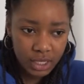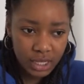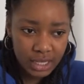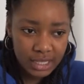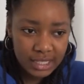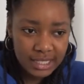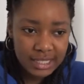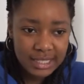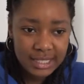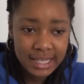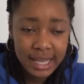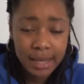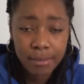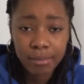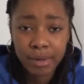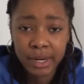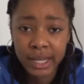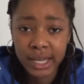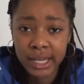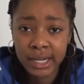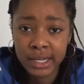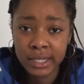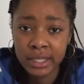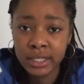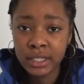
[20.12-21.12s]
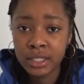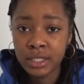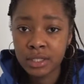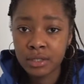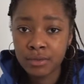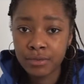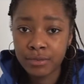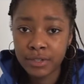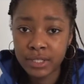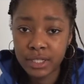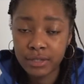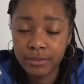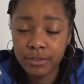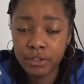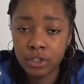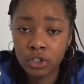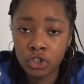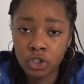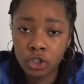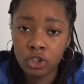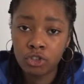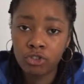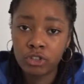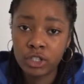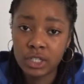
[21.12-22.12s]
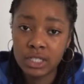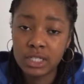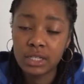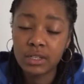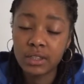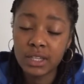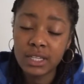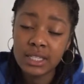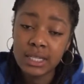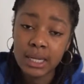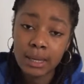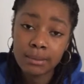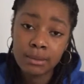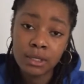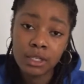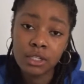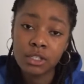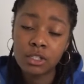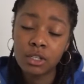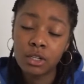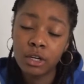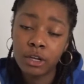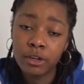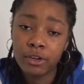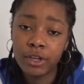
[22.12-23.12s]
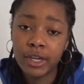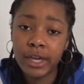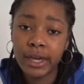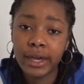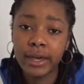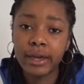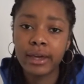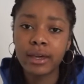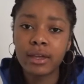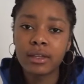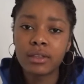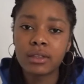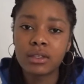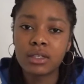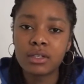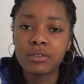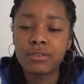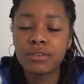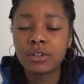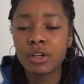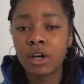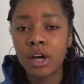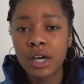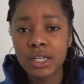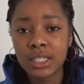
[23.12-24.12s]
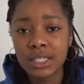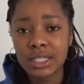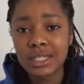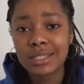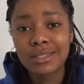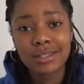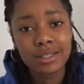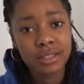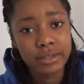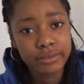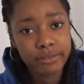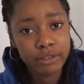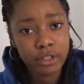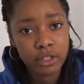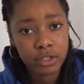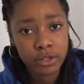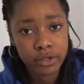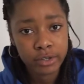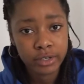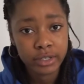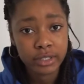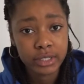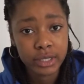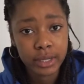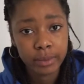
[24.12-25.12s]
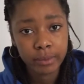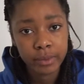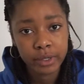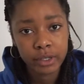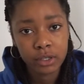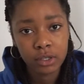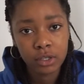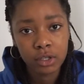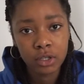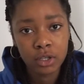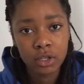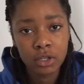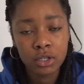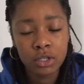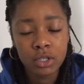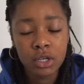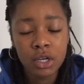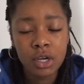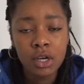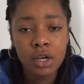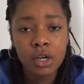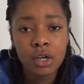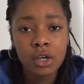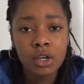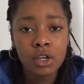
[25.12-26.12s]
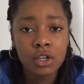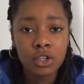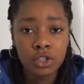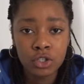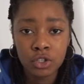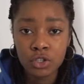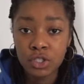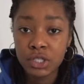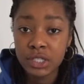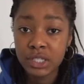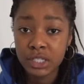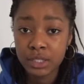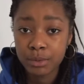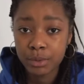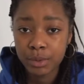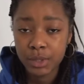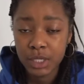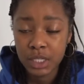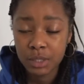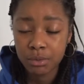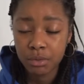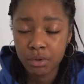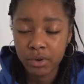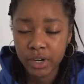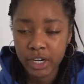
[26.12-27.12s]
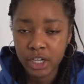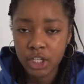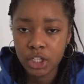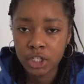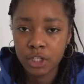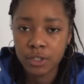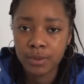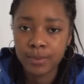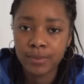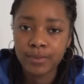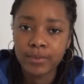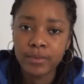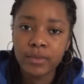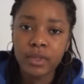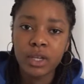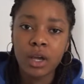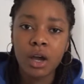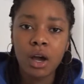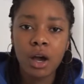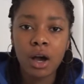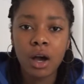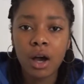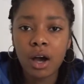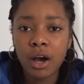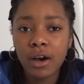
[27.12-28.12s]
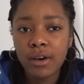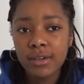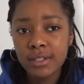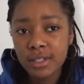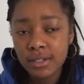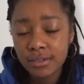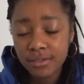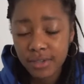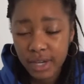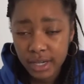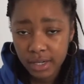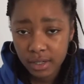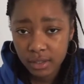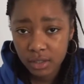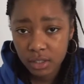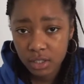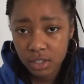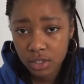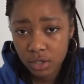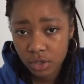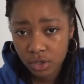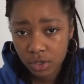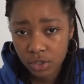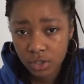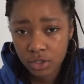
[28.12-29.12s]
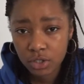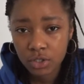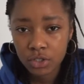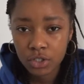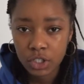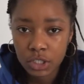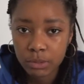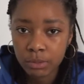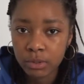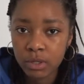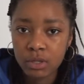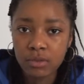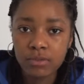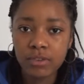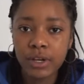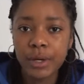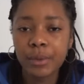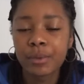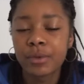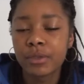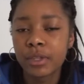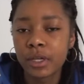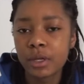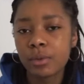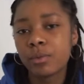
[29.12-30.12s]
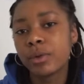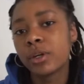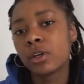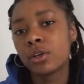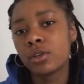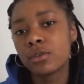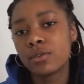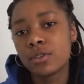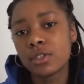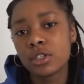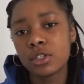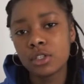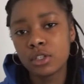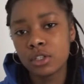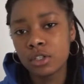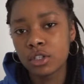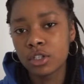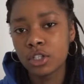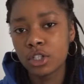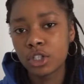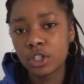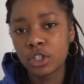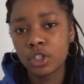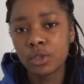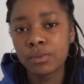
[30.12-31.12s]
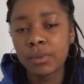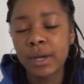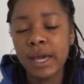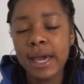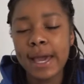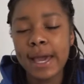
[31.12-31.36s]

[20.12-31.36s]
set playlists for different genres. So this helped us to locate different artists and different songs that we could use as inspiration. After finding the songs on Spotify, we then went over to YouTube